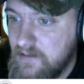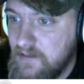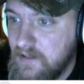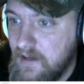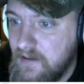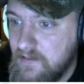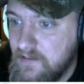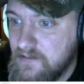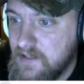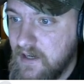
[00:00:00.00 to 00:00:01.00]
Yeah,
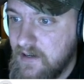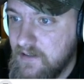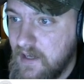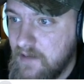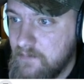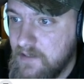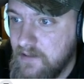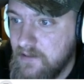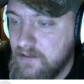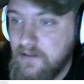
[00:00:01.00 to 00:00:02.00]
looks kind of, yeah,
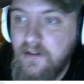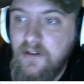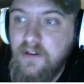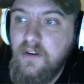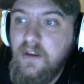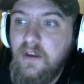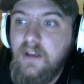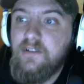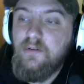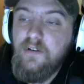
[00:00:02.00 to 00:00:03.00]
dealer.
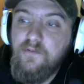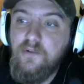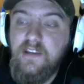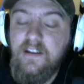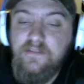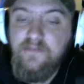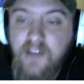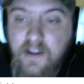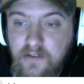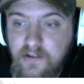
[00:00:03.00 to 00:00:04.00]

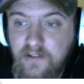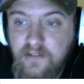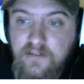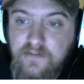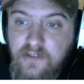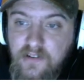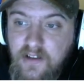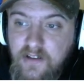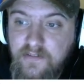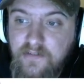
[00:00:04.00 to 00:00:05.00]
$24,500 for
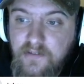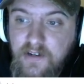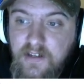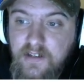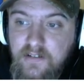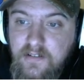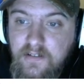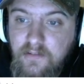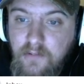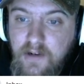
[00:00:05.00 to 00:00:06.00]
a freaking
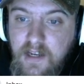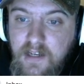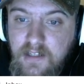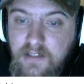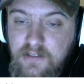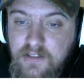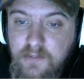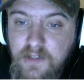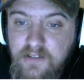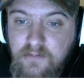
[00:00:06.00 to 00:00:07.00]
180 just
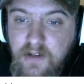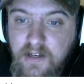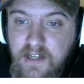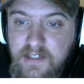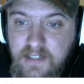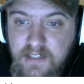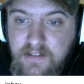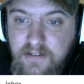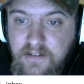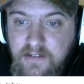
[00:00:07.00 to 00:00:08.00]
because, what, it has an
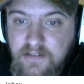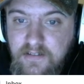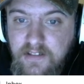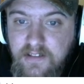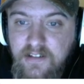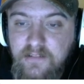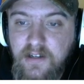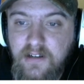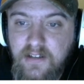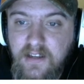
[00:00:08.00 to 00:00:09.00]
SR? Like, come
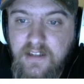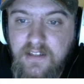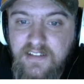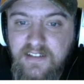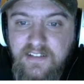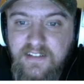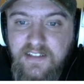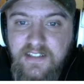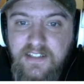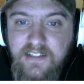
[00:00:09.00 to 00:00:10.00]
on, guys. Like,
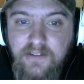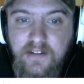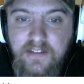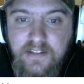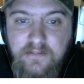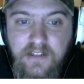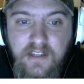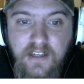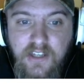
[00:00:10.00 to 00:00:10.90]
this is crazy to me.